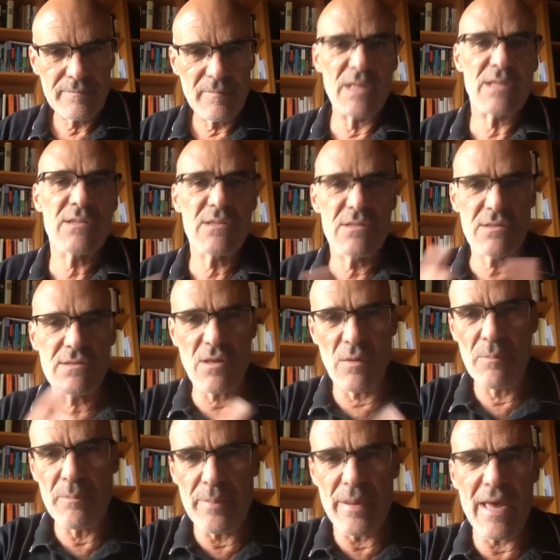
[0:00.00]
It
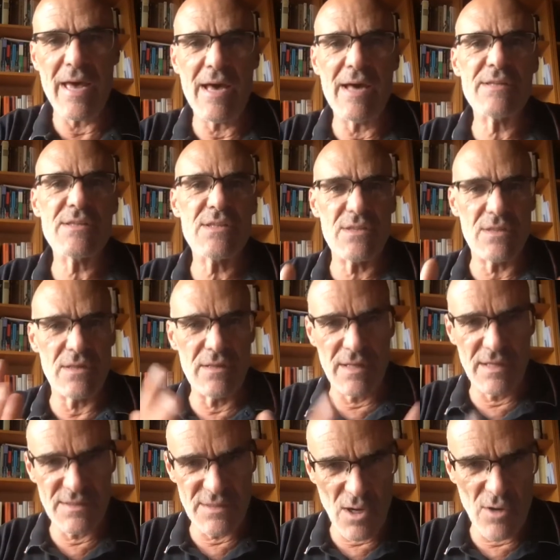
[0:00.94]
compares
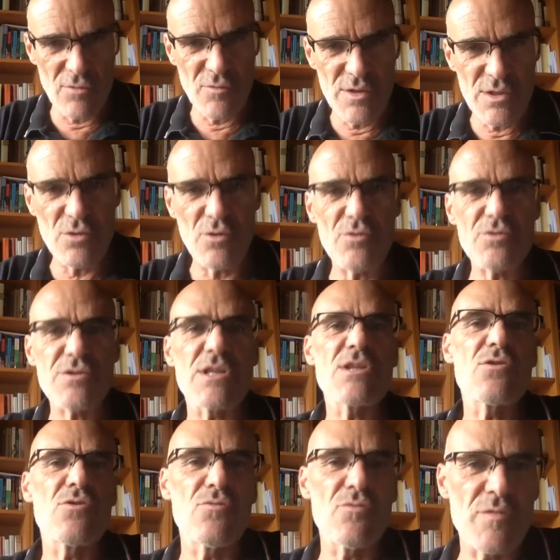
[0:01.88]
its own resources
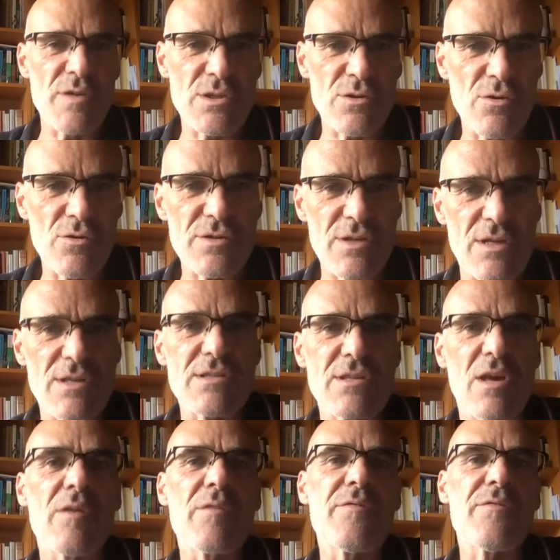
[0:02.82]
to the resources
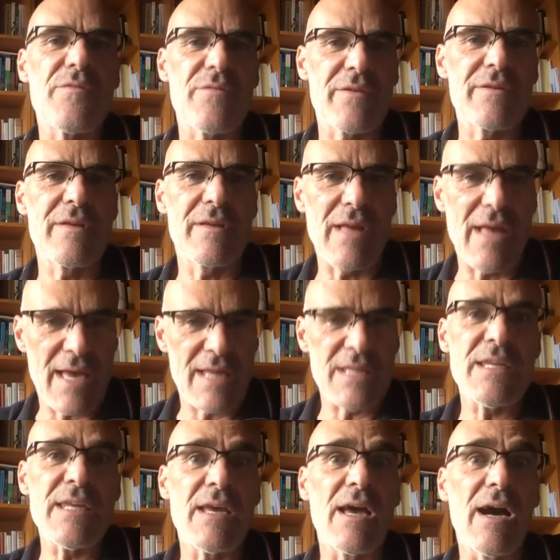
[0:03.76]
of
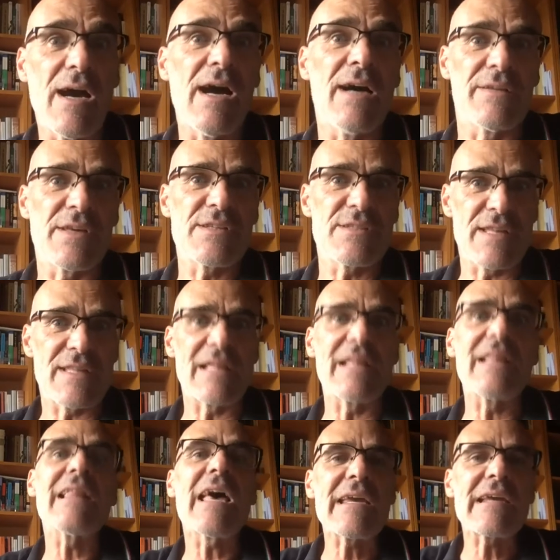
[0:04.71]
any other state
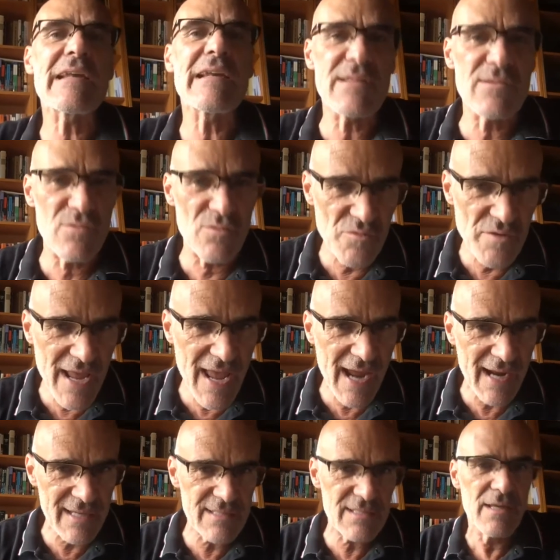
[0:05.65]
likely to
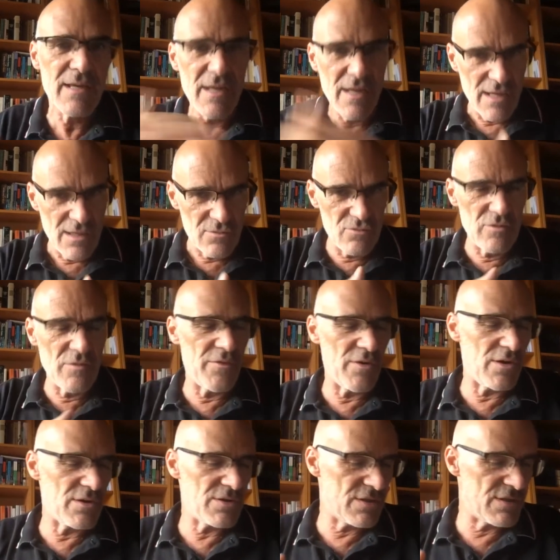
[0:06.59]
react to the
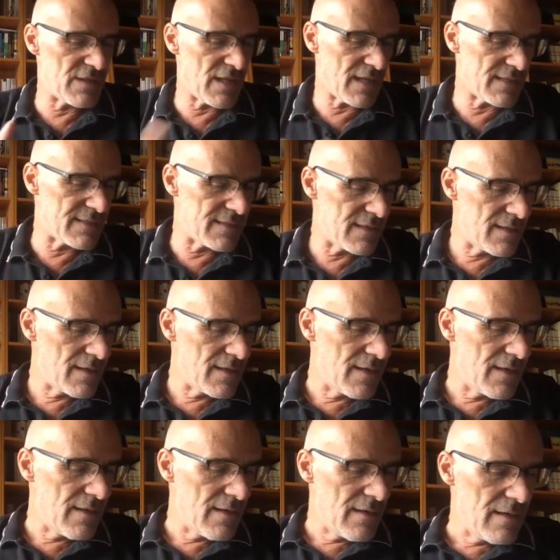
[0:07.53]
first state's
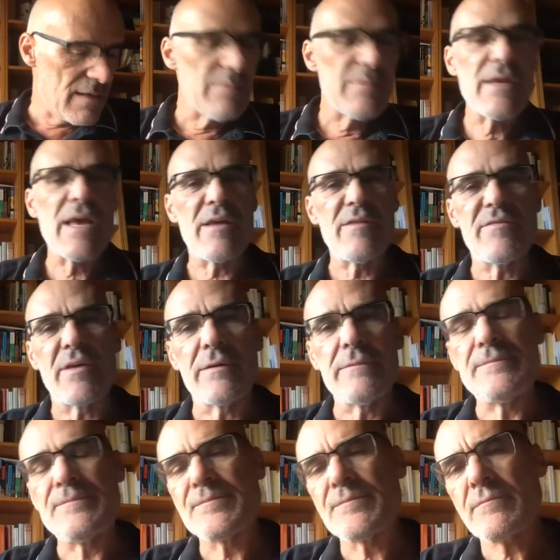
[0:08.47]
behavior.
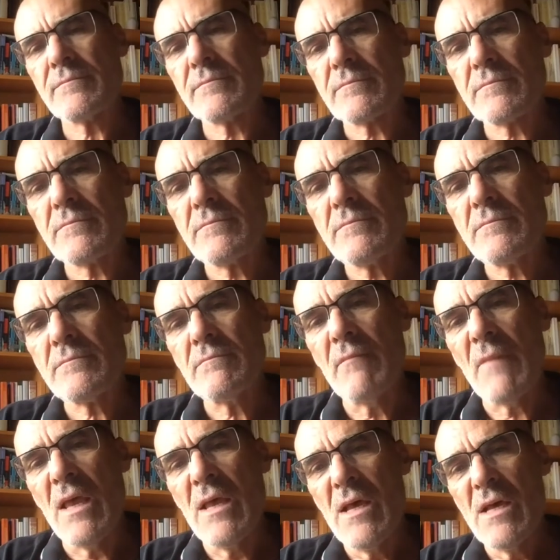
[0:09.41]

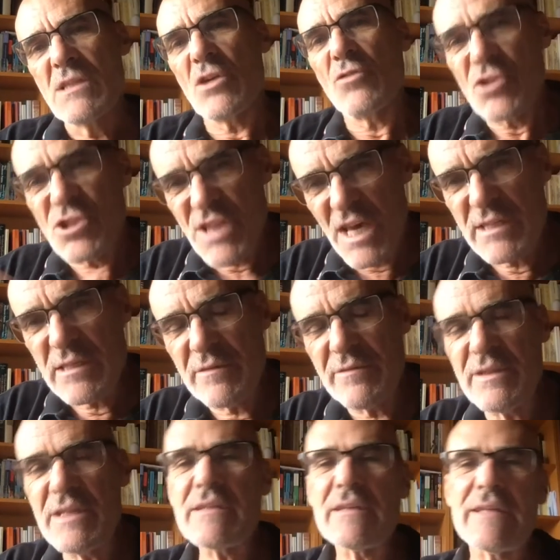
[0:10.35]
So the study of
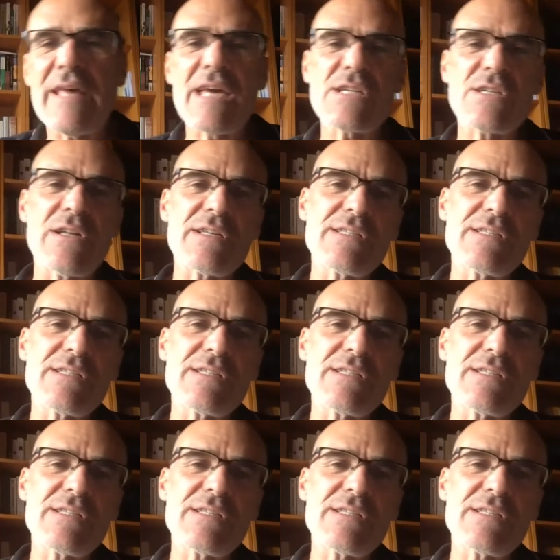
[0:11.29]
an international